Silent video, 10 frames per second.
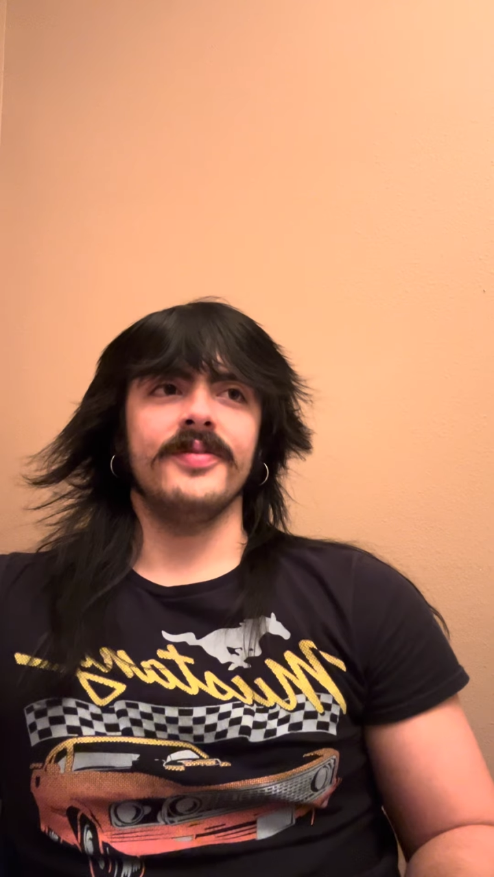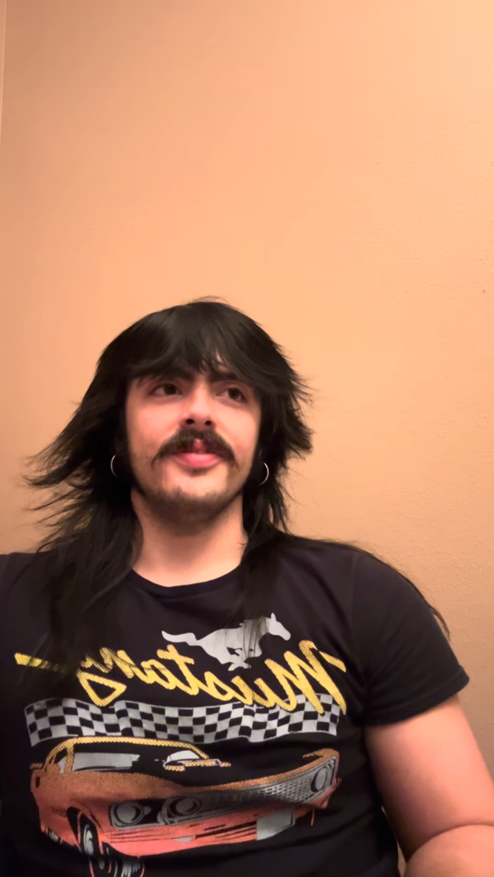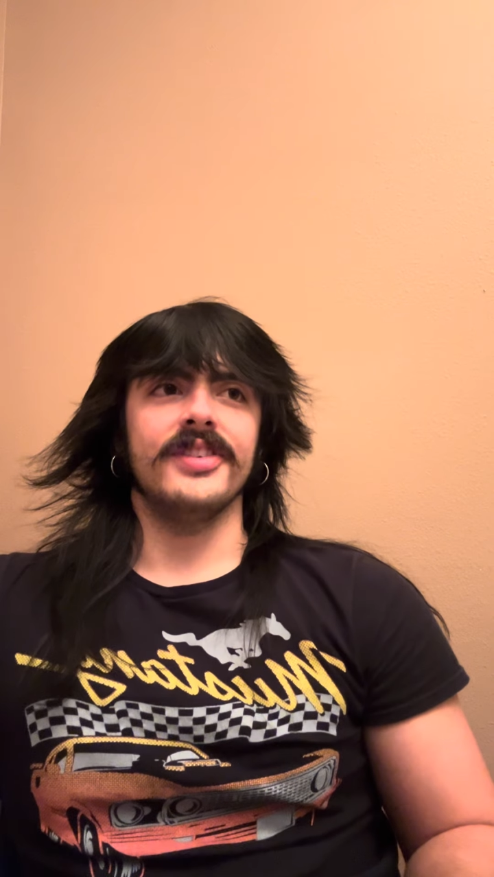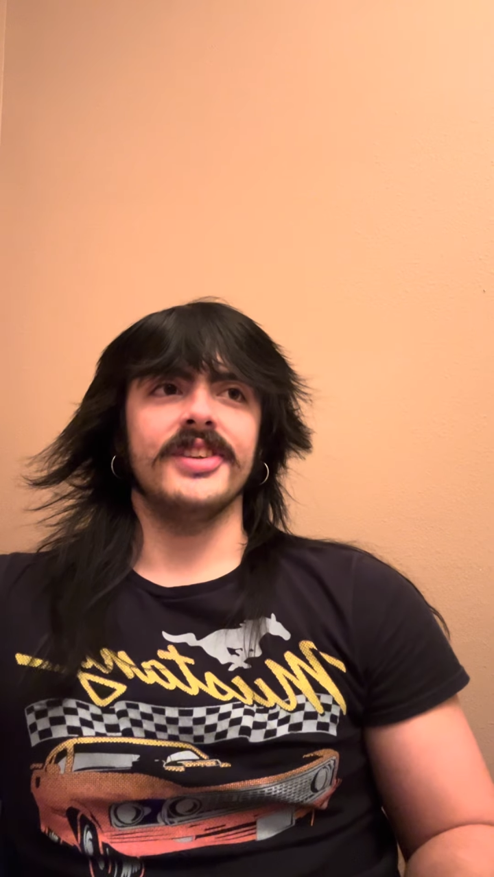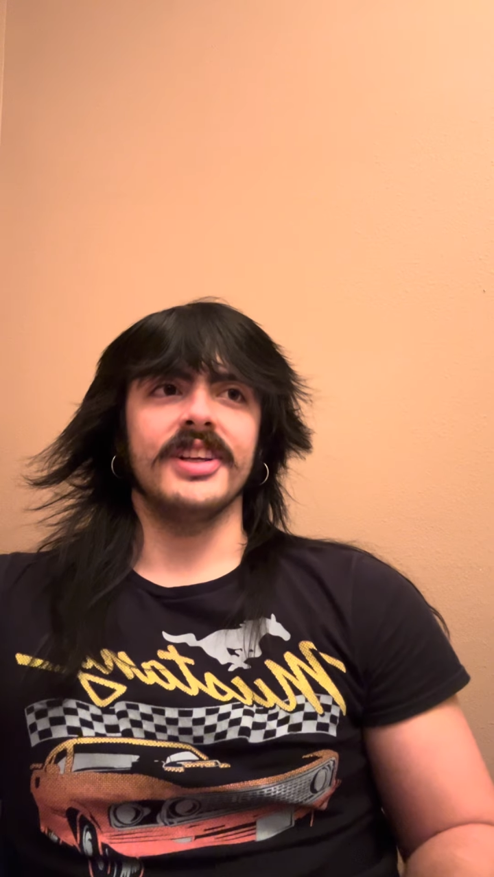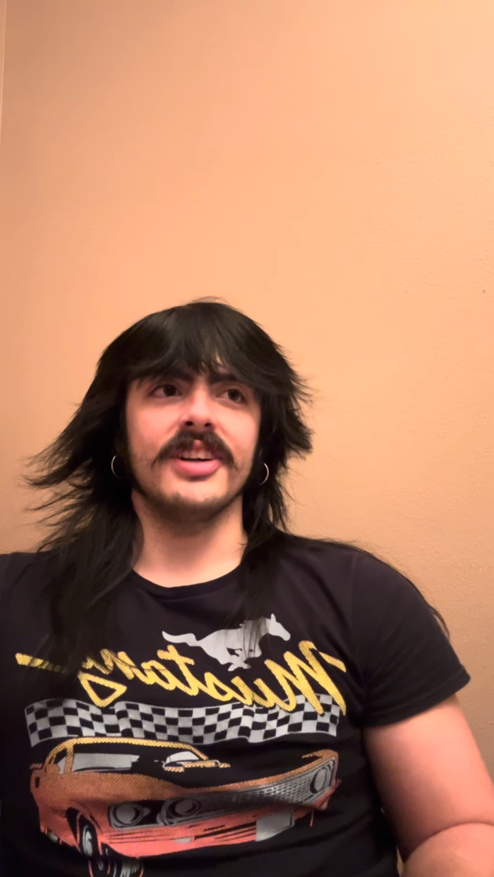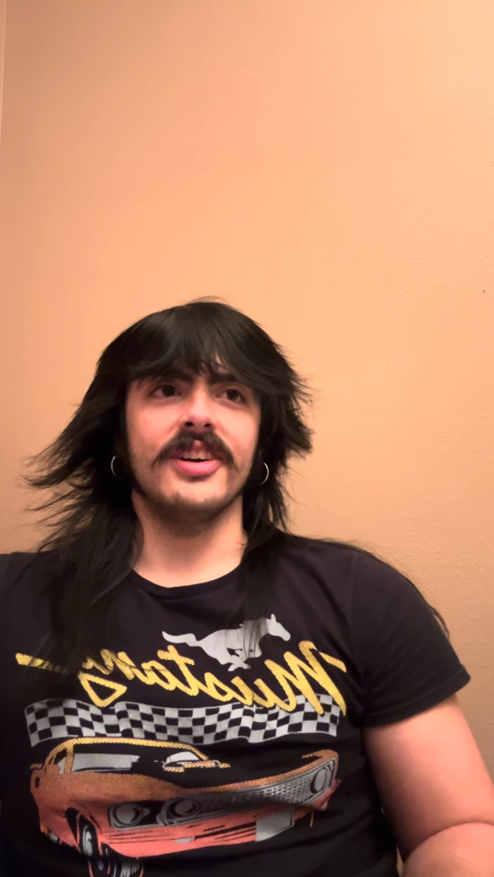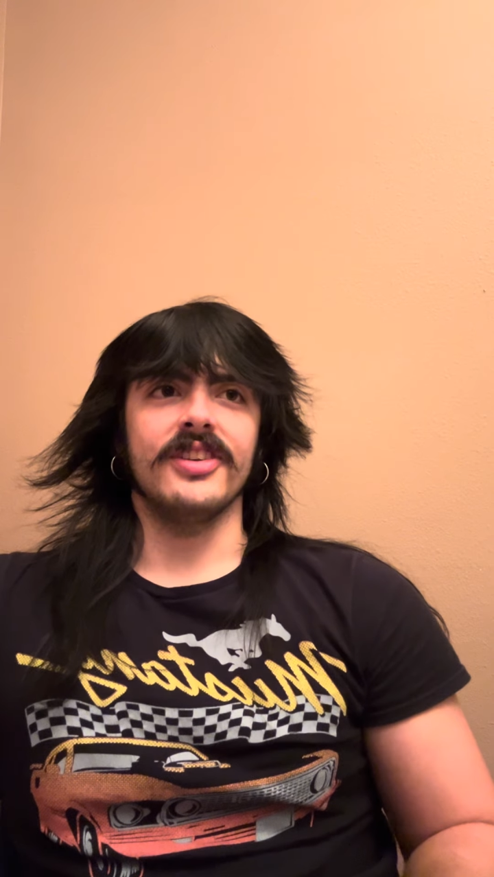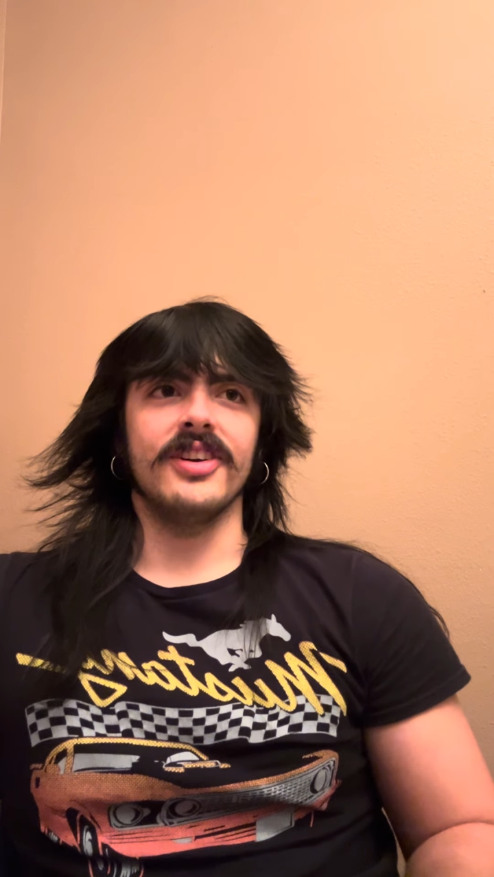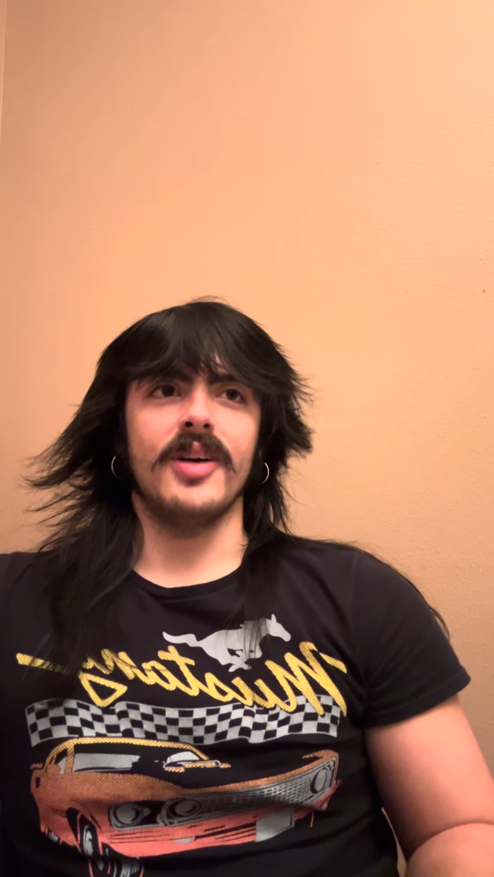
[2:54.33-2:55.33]
seeing all
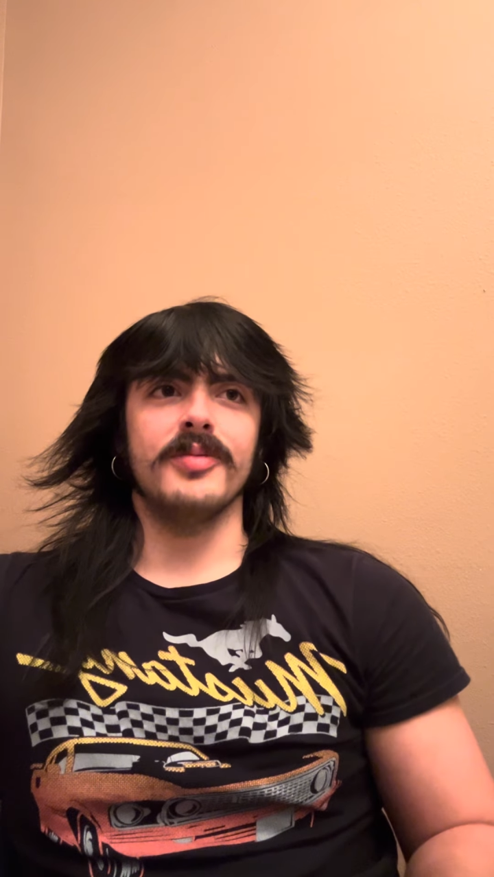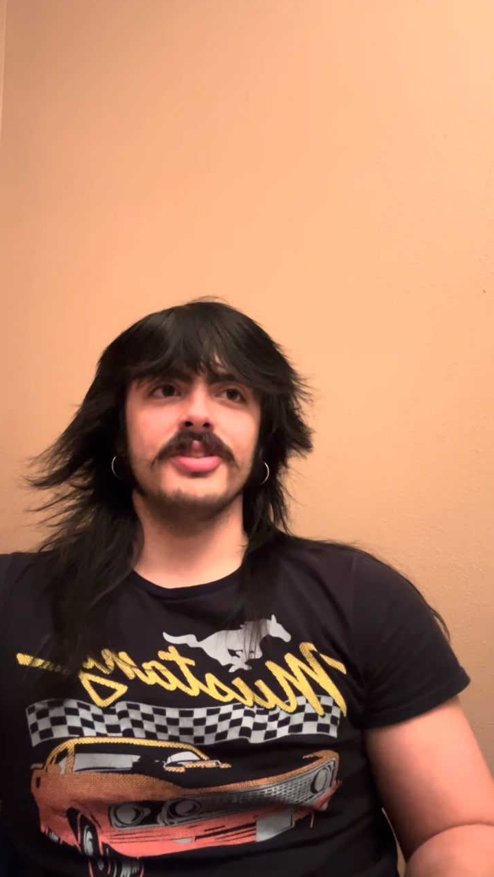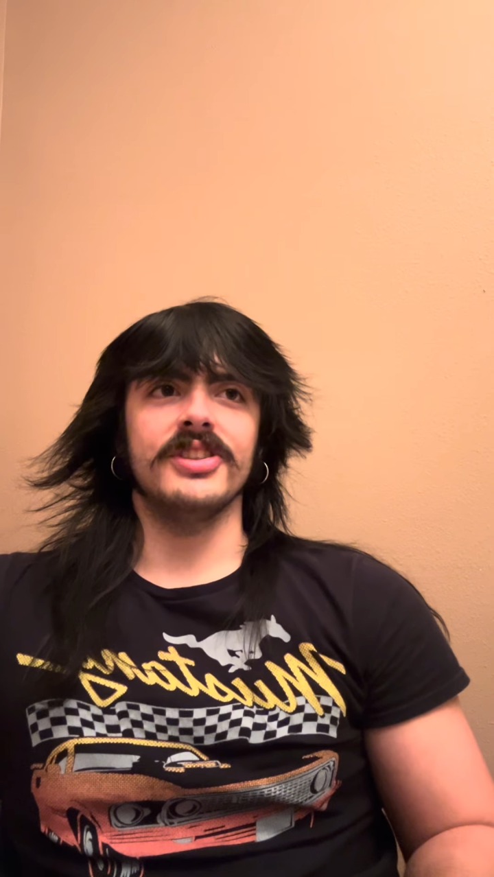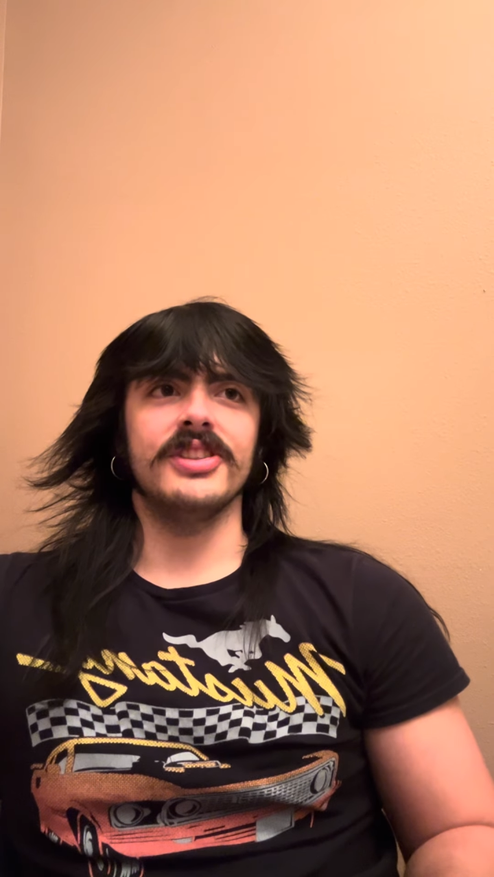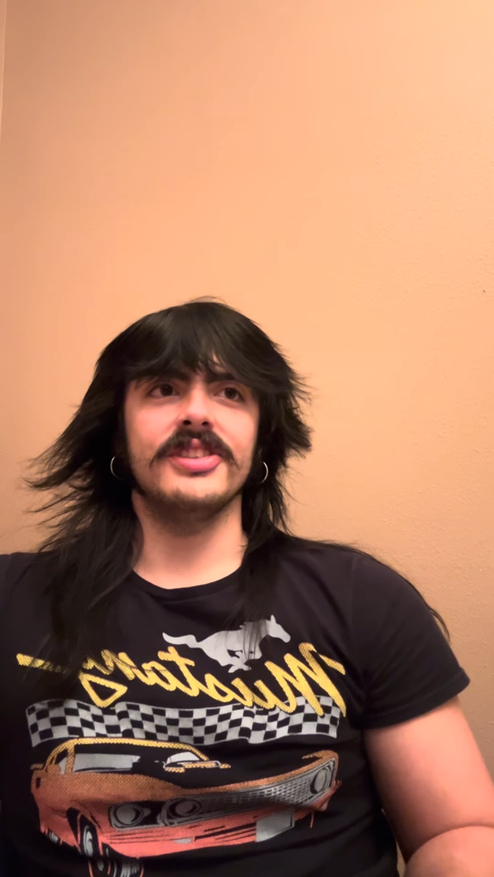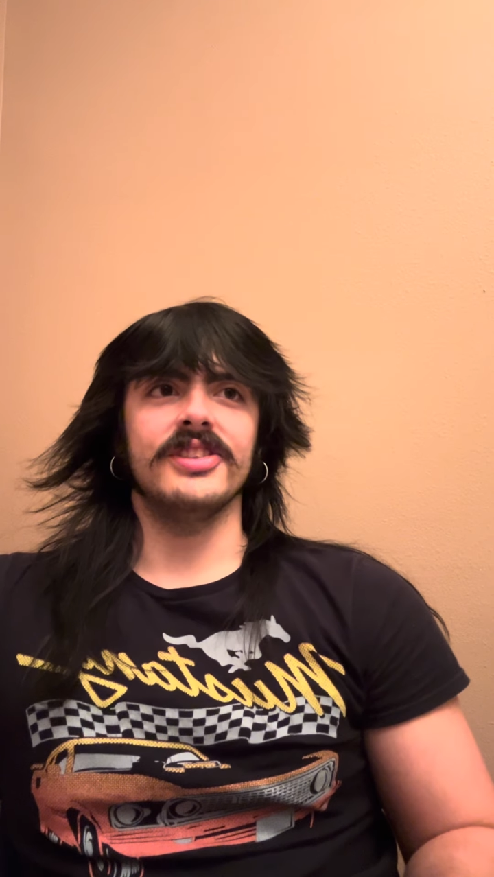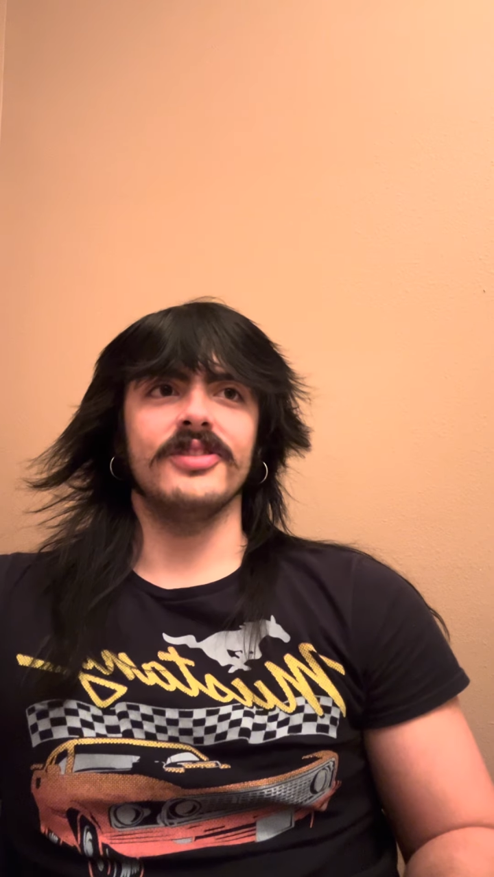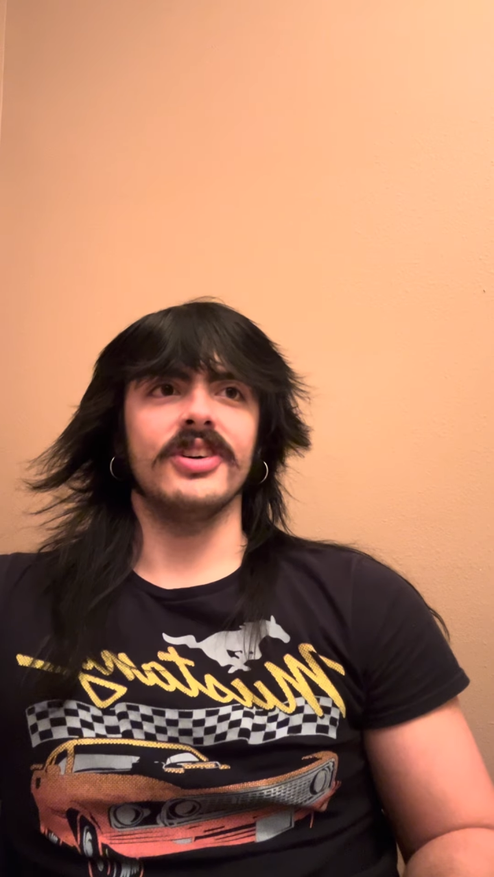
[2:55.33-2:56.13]
their options and